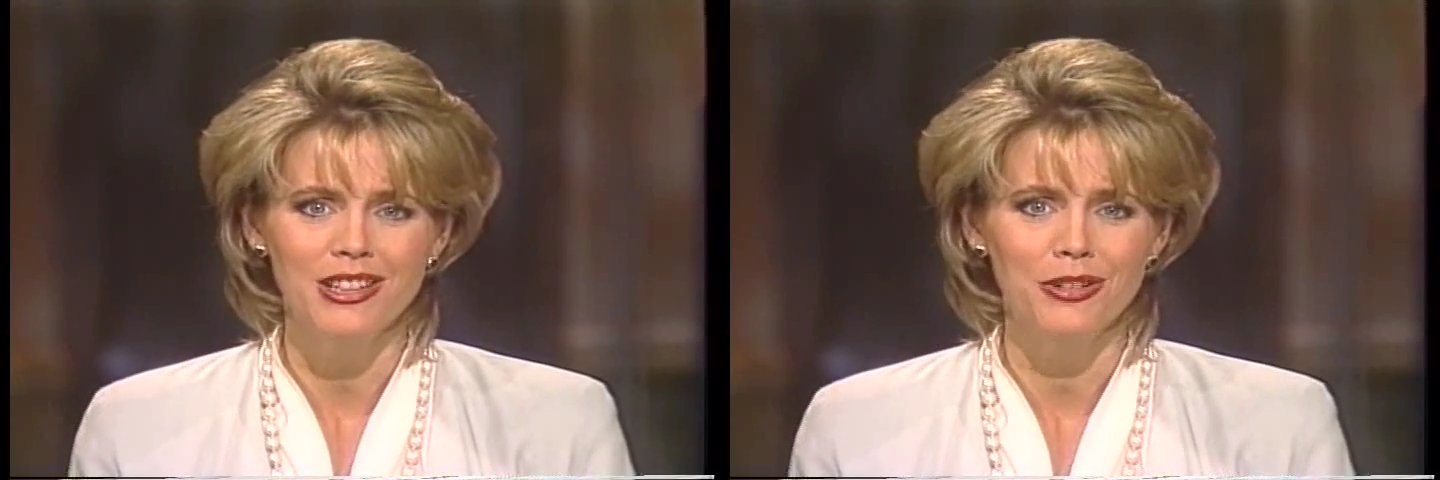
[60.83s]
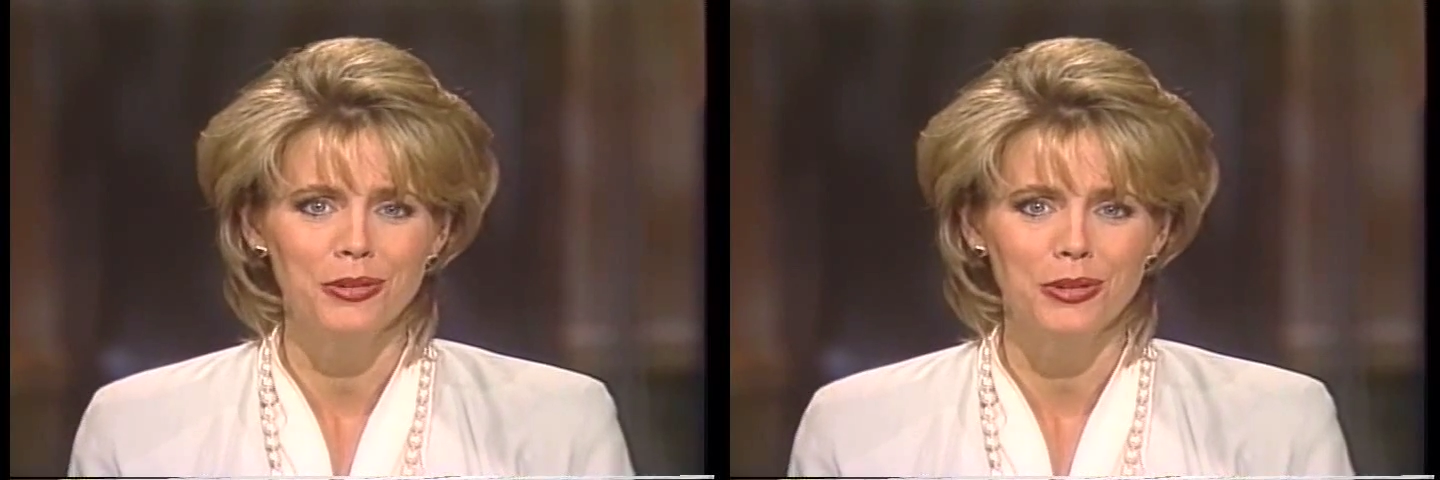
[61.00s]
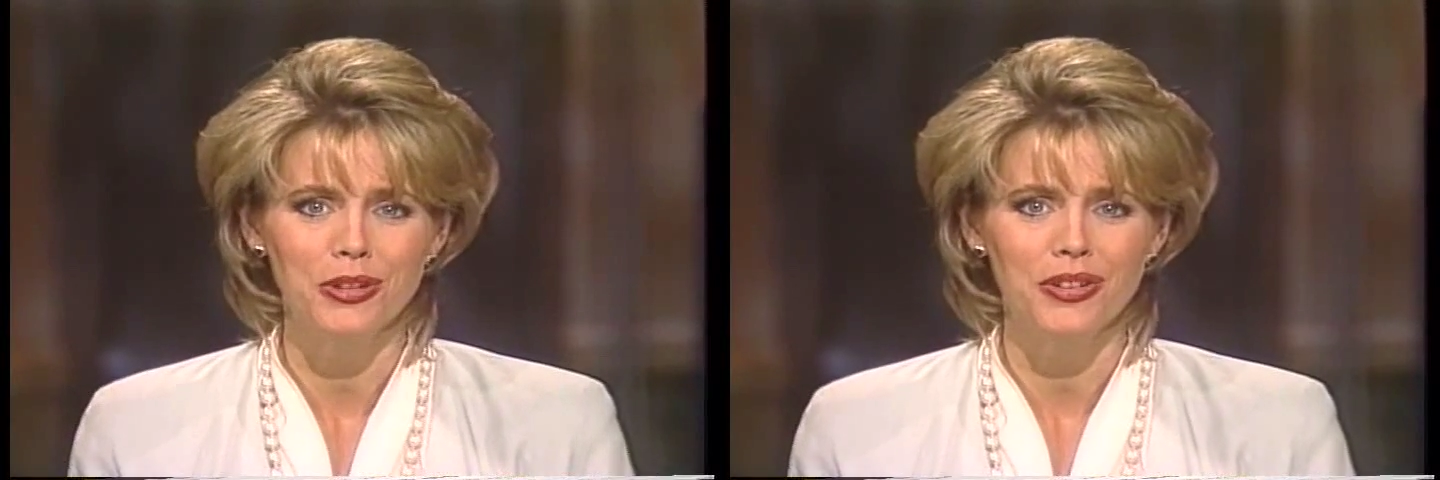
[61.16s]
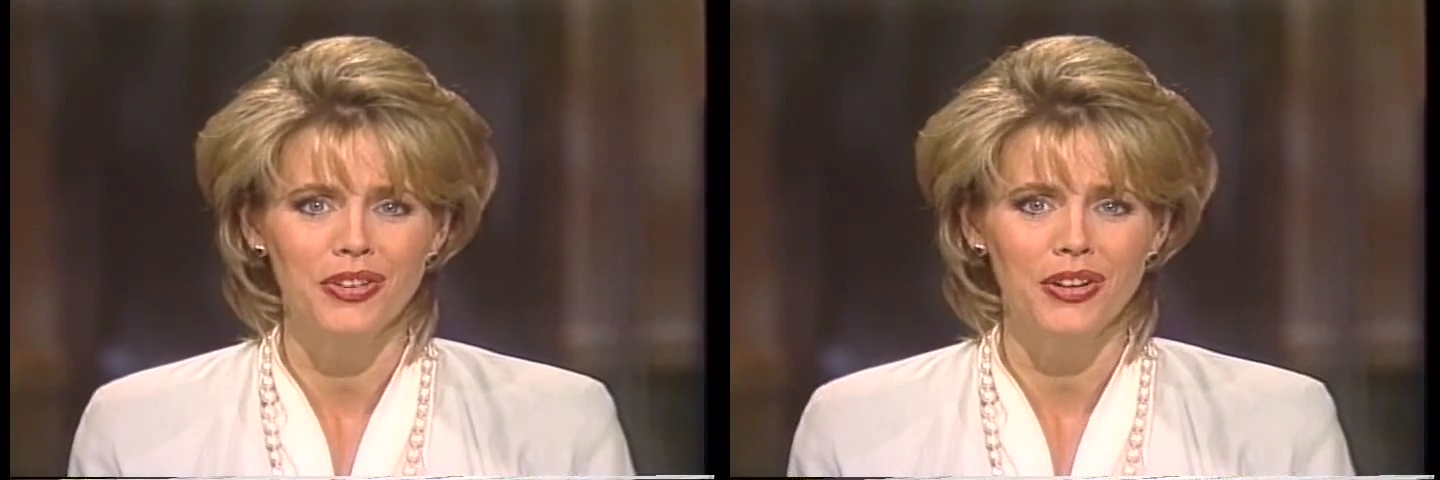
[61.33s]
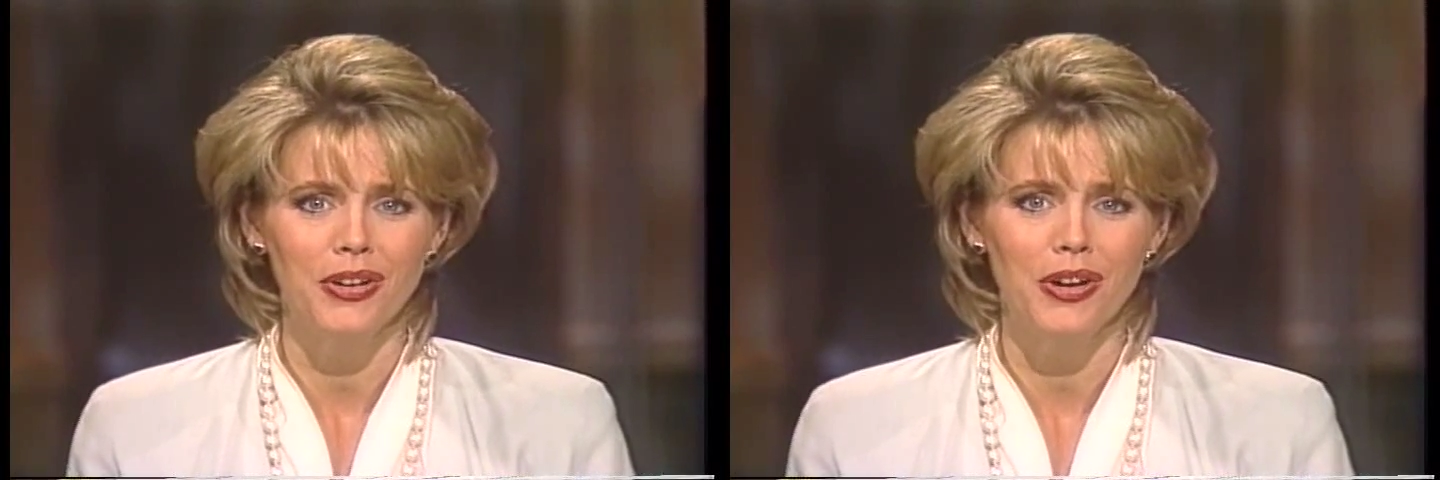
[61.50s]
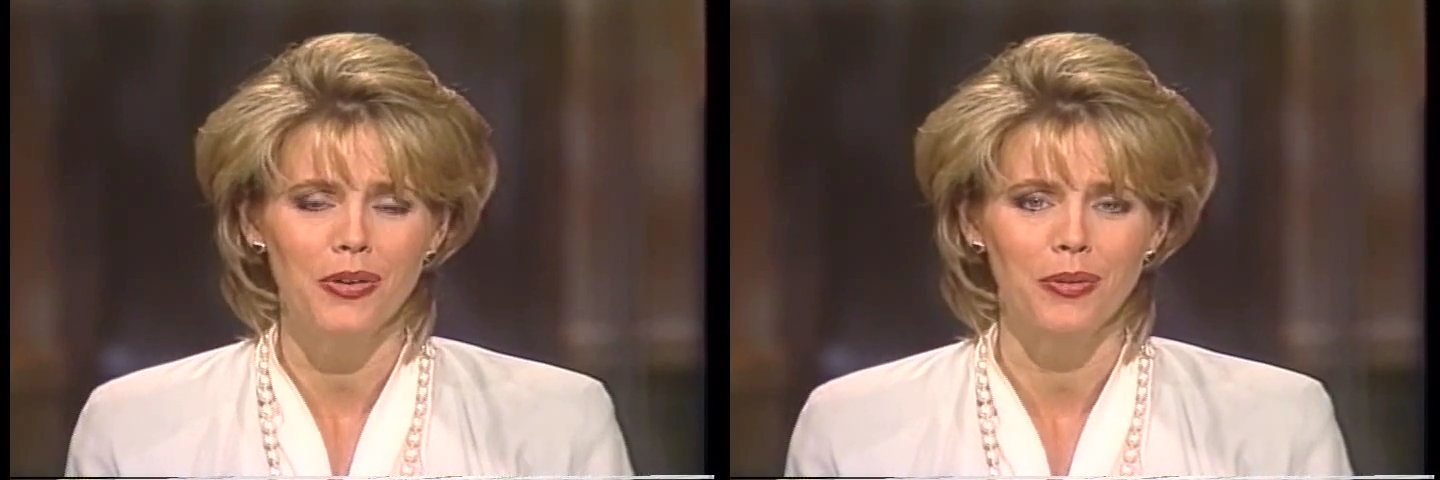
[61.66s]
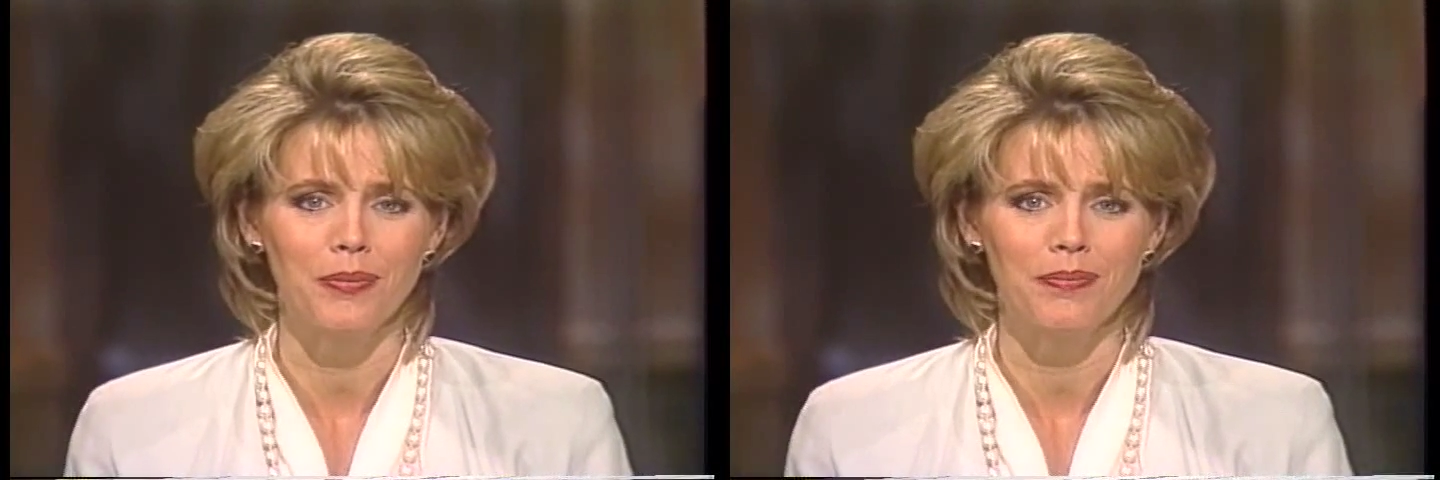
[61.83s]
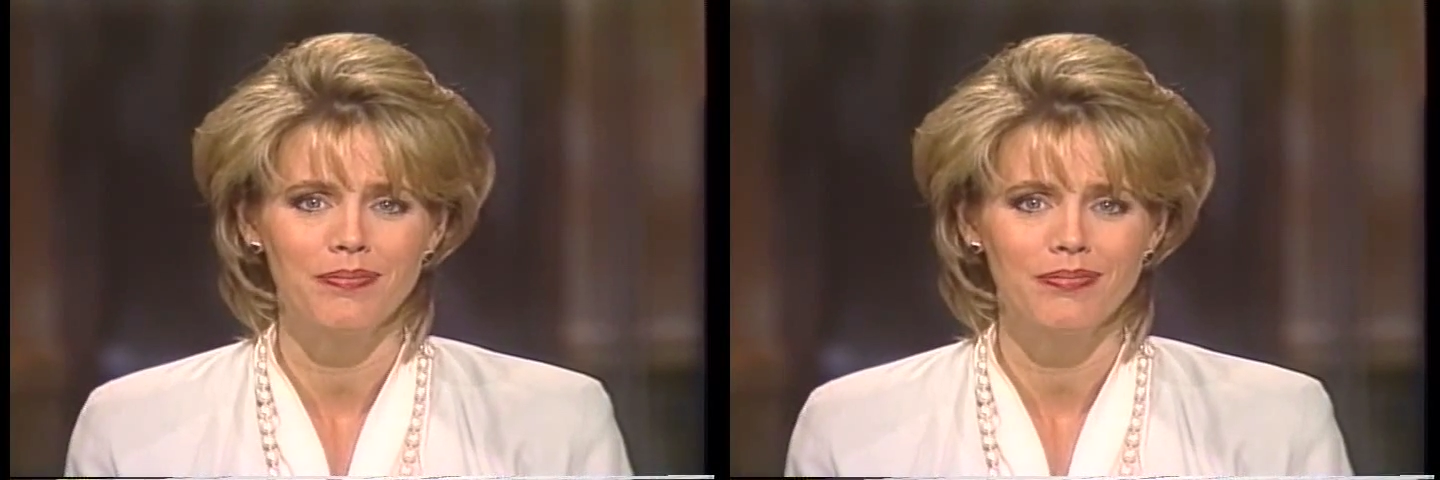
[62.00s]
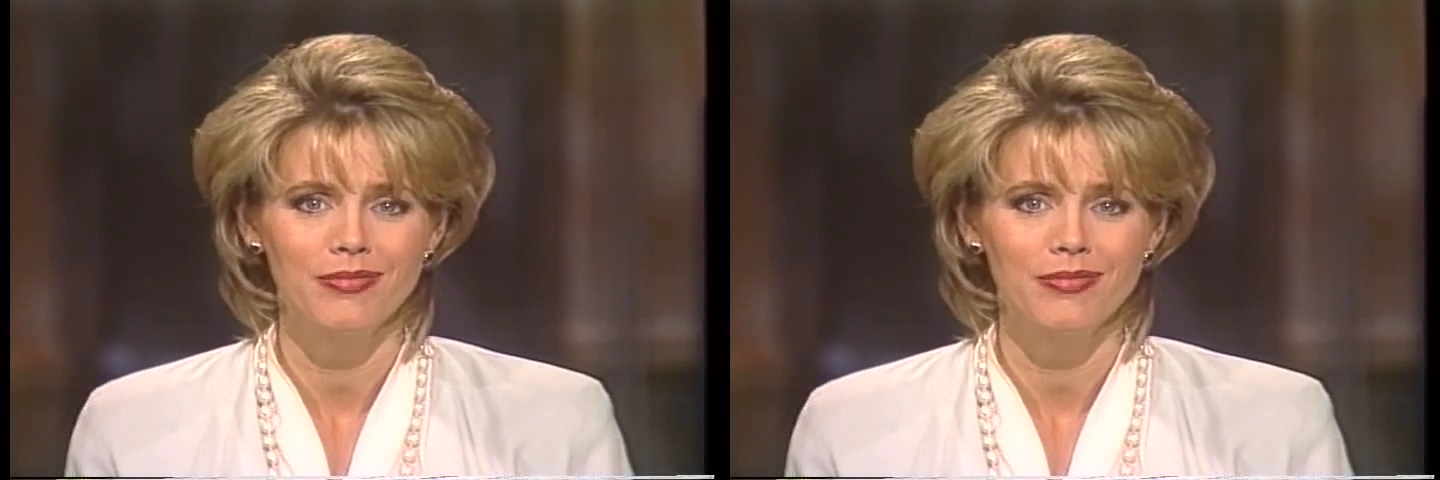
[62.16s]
in a world of their own,